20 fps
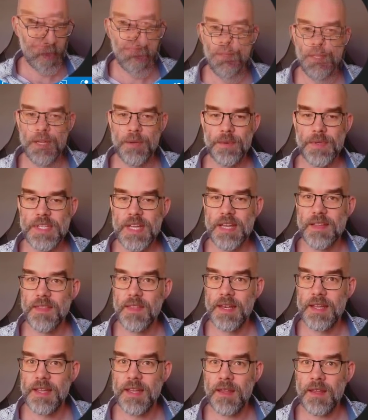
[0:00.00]
Here we take the
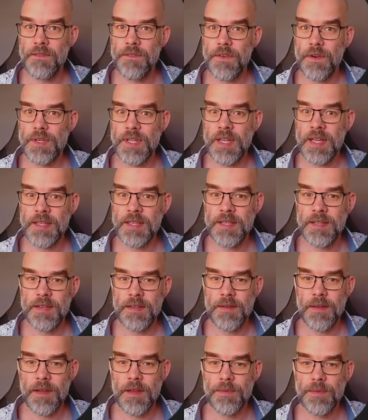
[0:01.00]
link info dict,
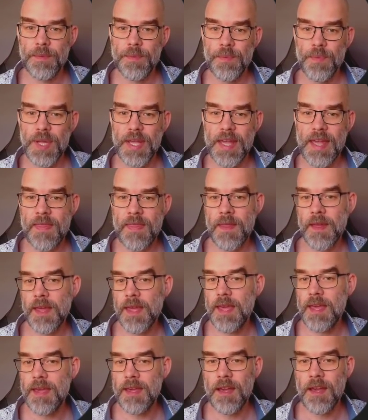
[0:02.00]
we get the
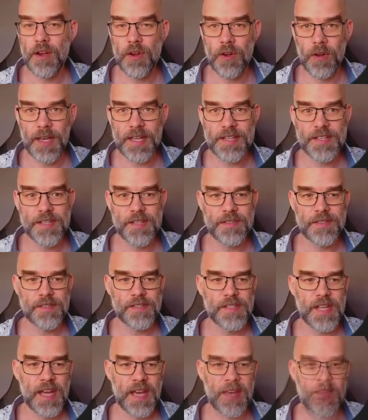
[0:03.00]
key
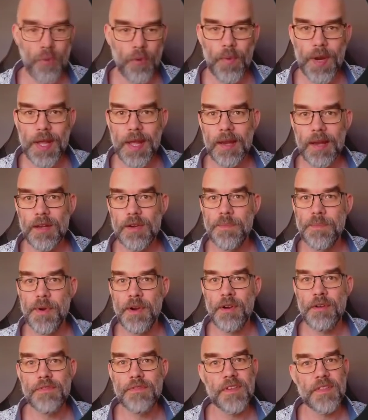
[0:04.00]
collections, and we can loop
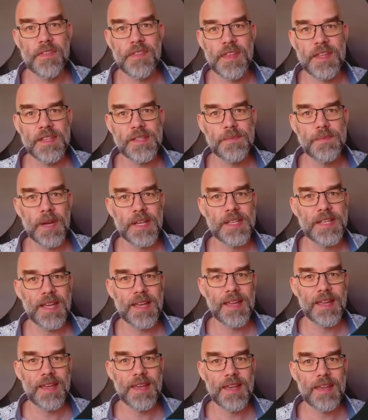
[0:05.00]
over this by
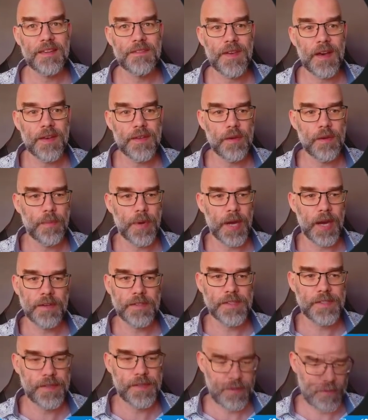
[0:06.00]
taking key value
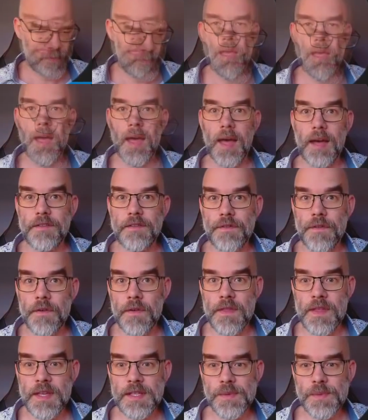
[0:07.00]
pairs. And for
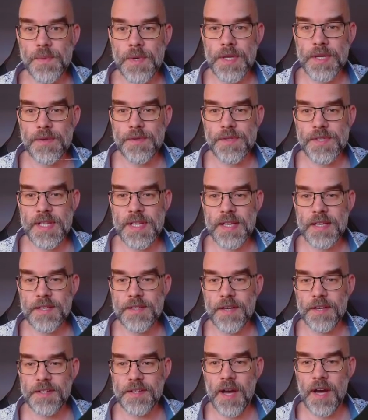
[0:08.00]
this we use the
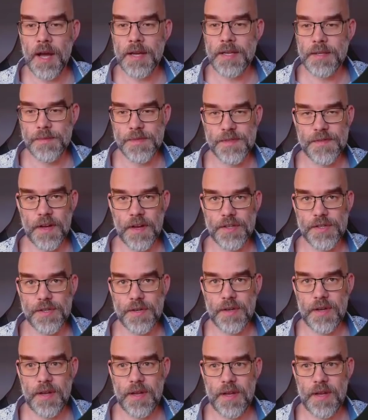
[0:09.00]
.items function.